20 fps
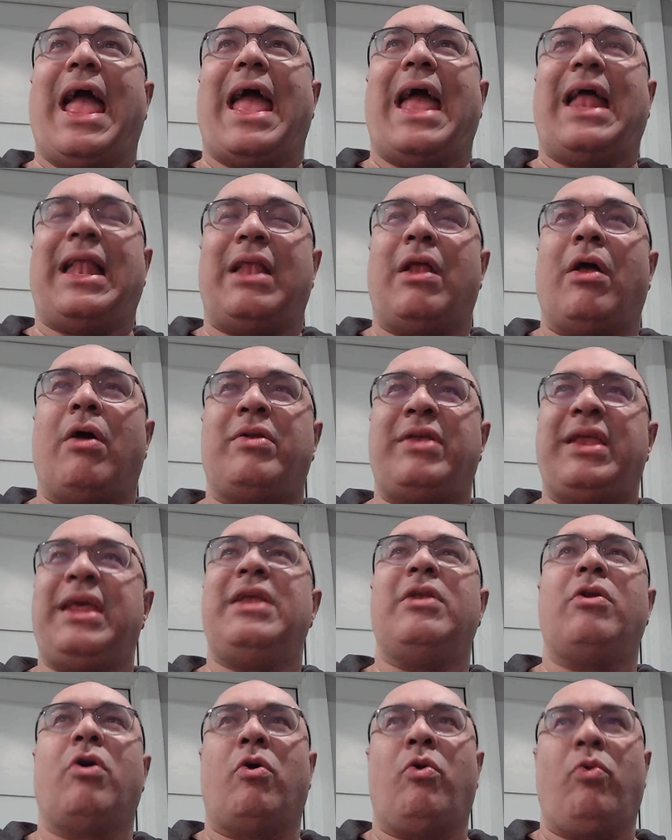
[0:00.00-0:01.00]
And
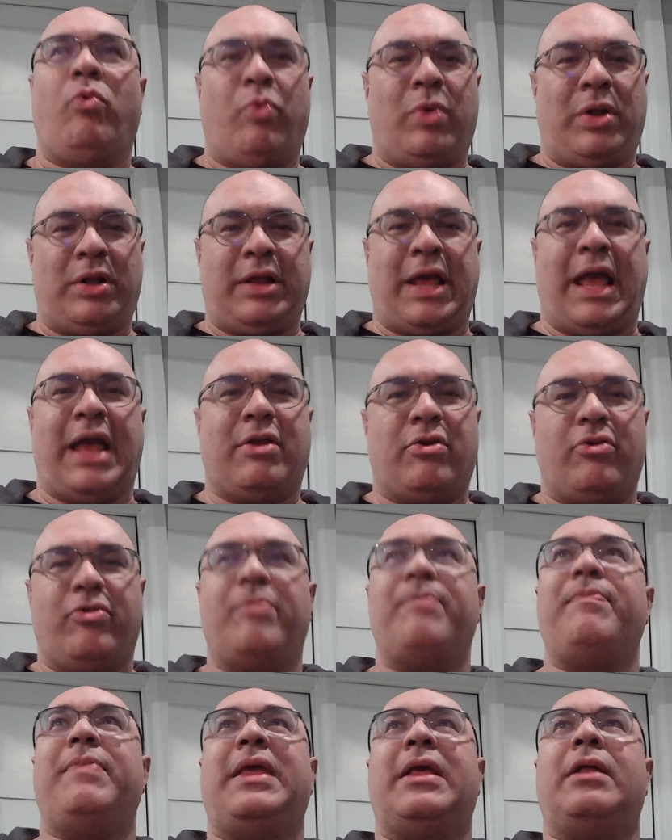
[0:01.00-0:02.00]
Tino will cater the
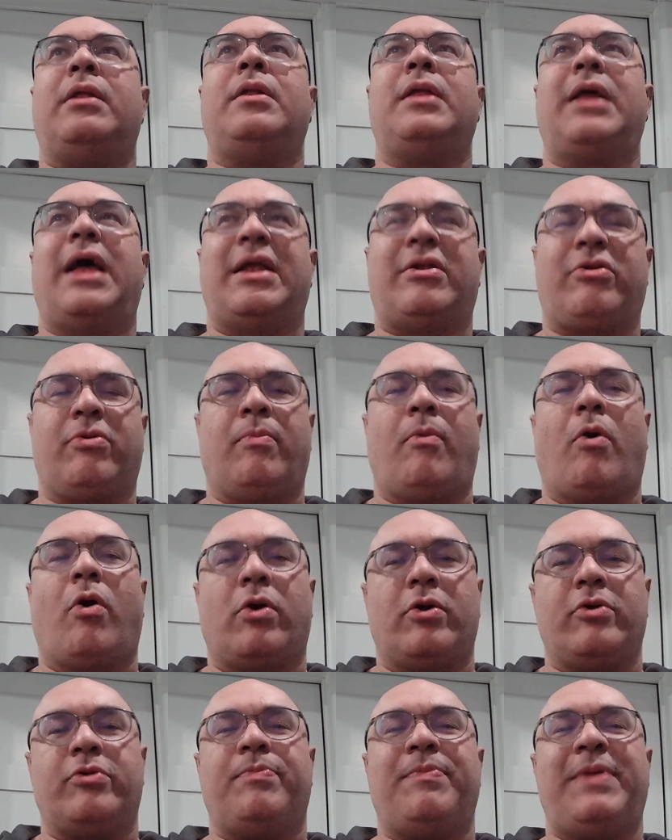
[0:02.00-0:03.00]
meal at
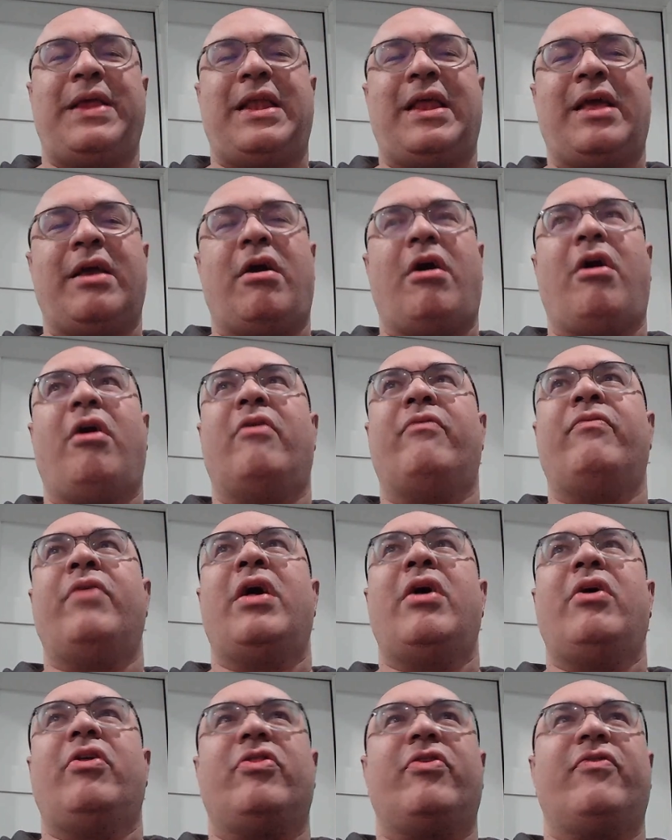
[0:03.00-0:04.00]
tomorrow's meeting of
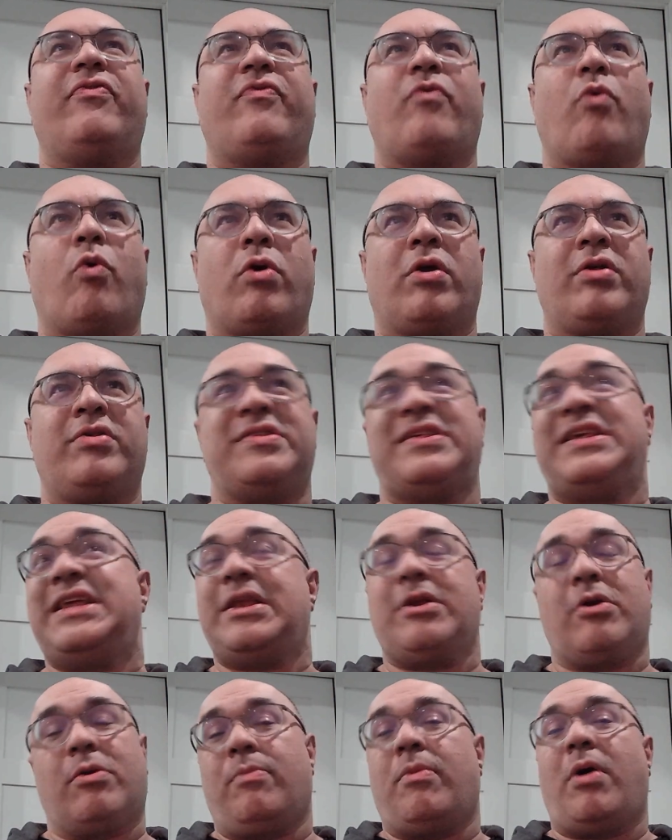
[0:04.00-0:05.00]
the four
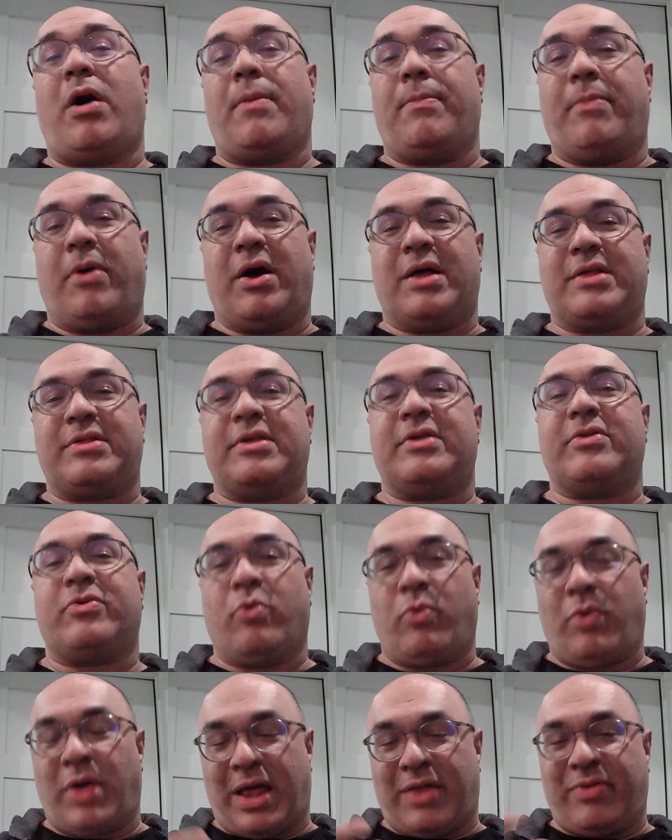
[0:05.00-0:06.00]
senior mob bosses
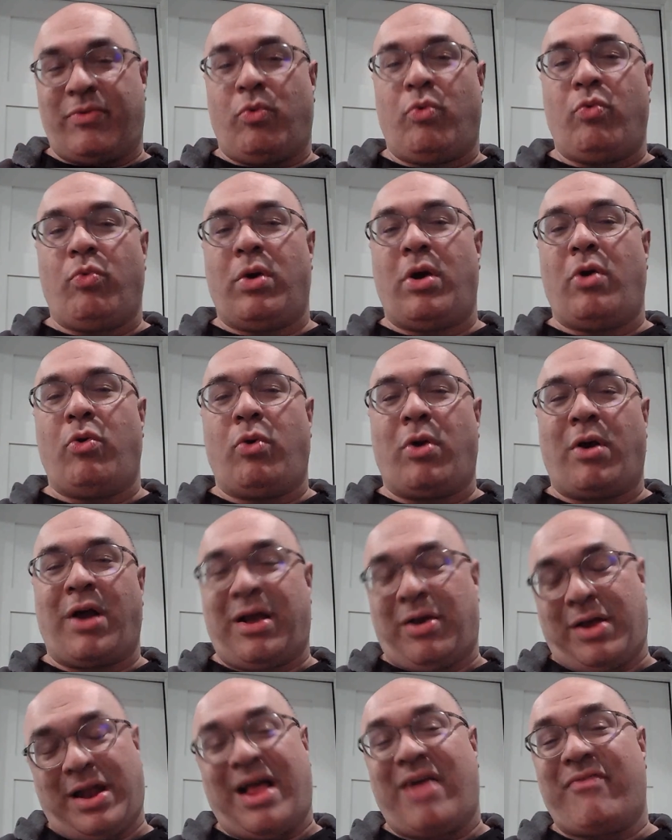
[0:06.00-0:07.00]
who are
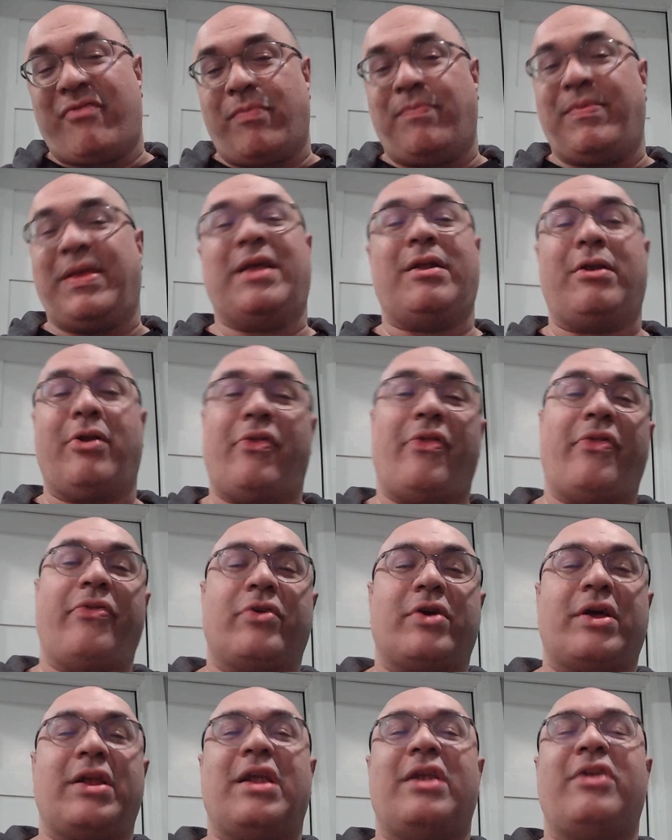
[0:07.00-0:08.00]
going to have a meal, and then
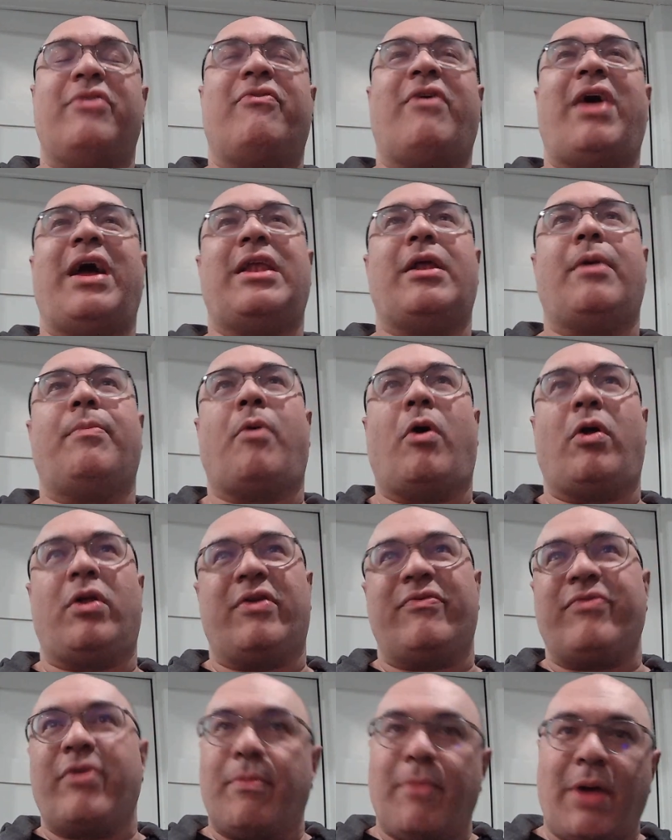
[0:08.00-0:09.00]
they're going to divide up all
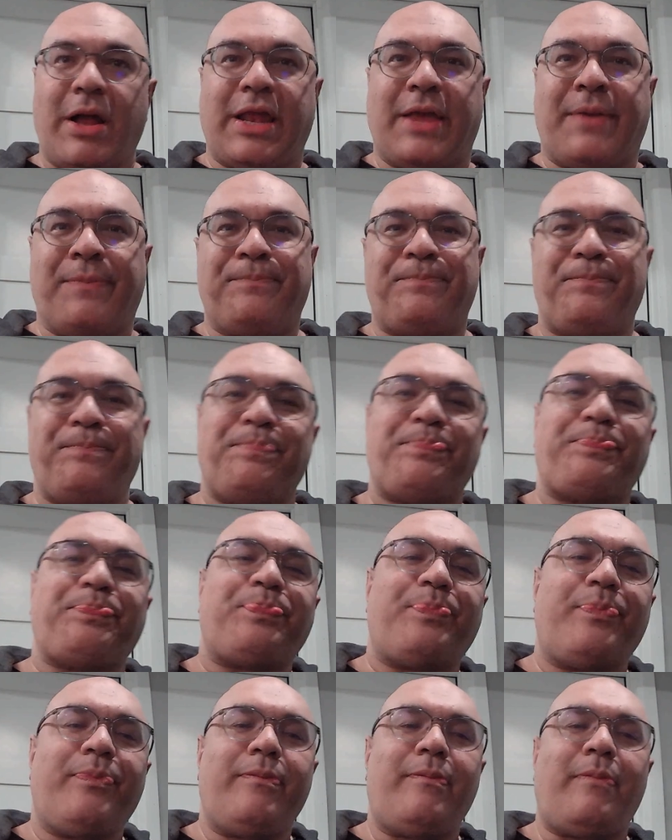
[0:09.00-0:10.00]
of their money
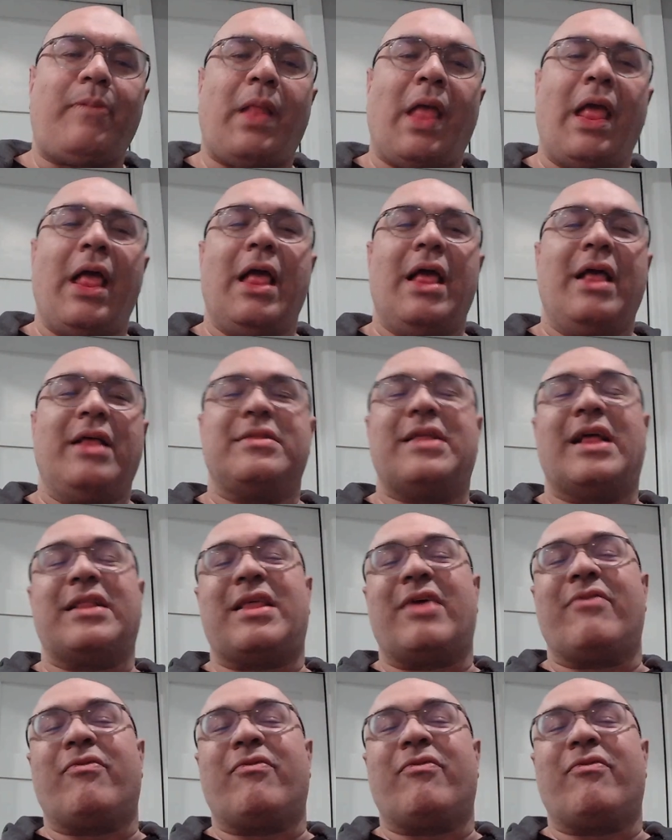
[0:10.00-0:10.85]
that they've